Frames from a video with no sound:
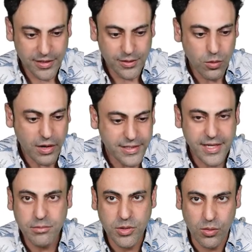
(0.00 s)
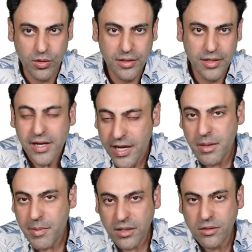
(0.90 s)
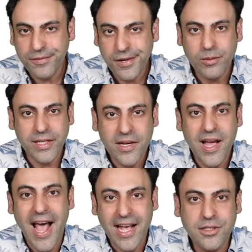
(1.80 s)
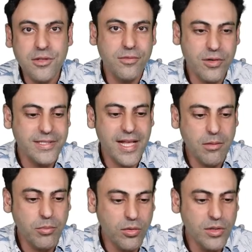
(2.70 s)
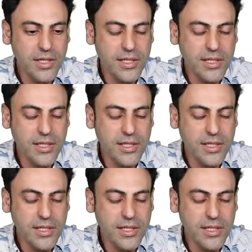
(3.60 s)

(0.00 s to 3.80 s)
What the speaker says: What is mTOR? In a medical field, when they ask you, for example,